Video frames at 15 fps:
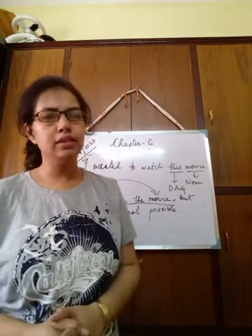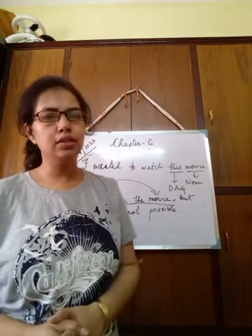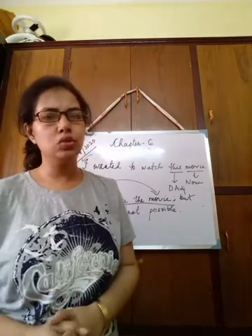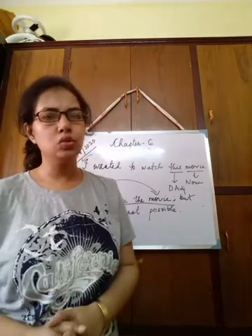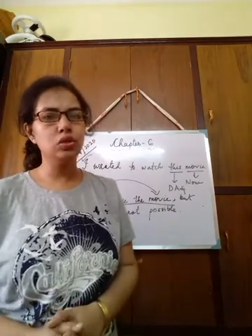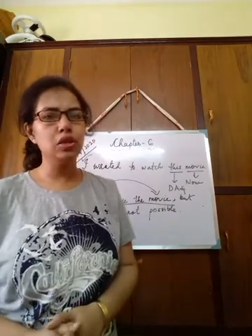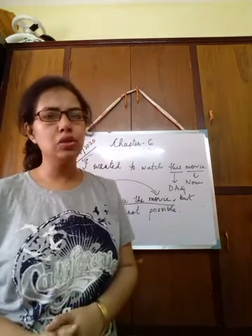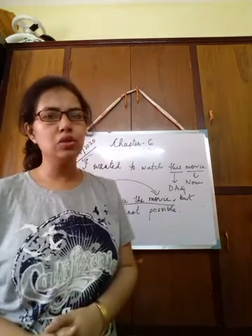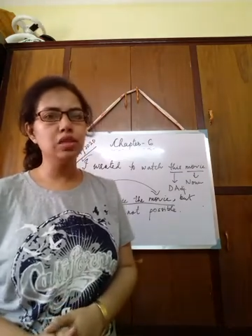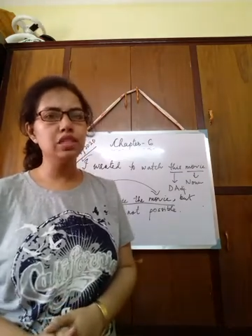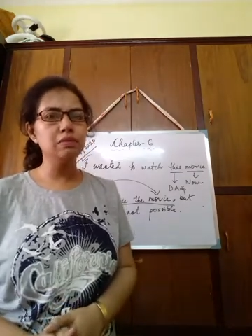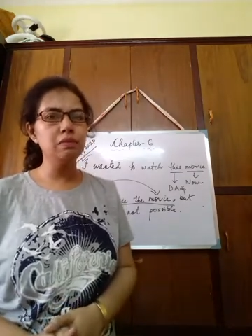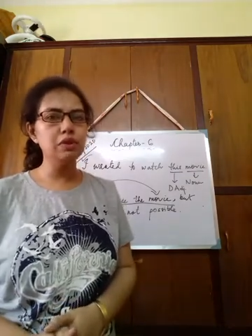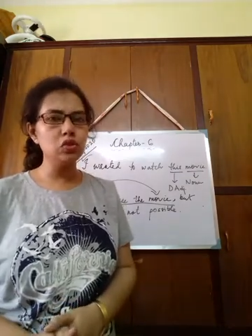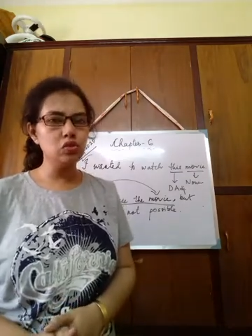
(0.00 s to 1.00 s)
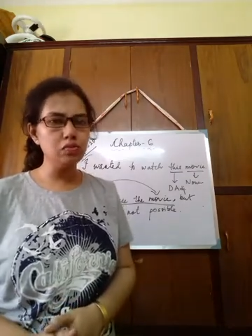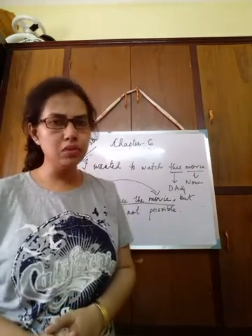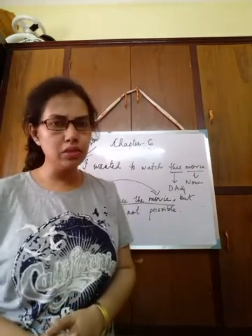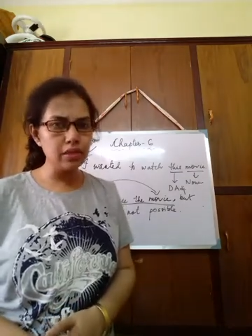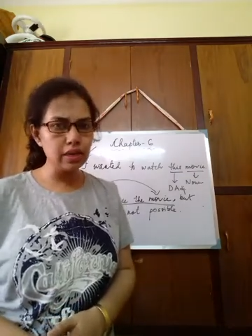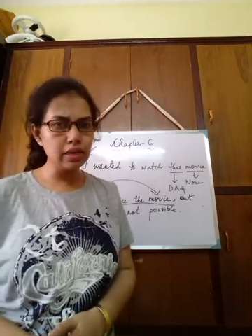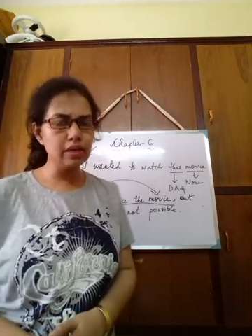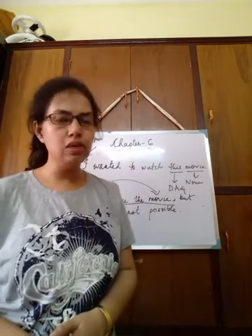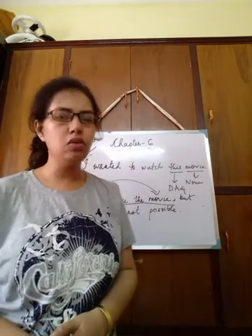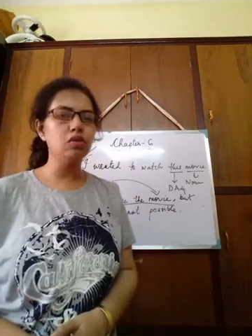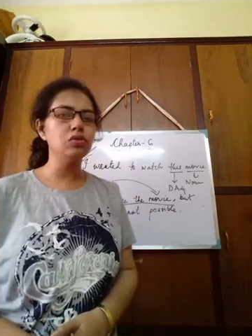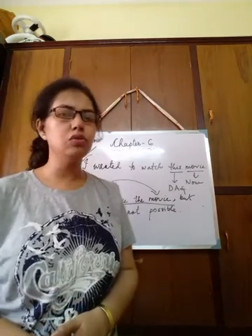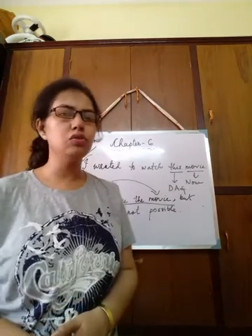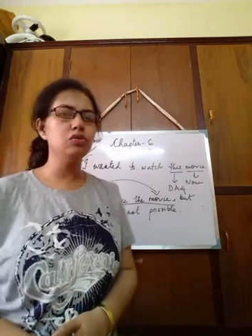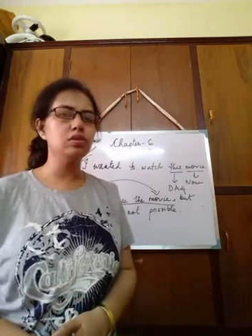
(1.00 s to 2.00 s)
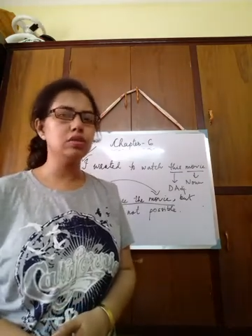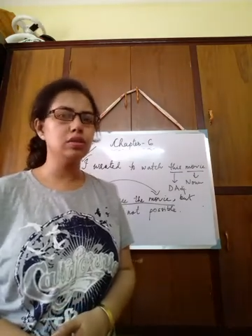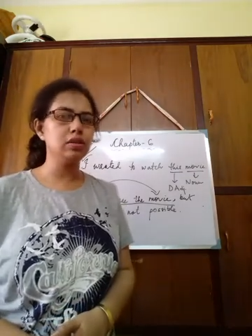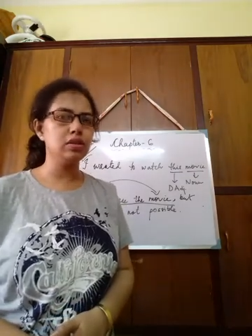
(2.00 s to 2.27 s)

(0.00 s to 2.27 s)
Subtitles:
So that you can speak to me directly on those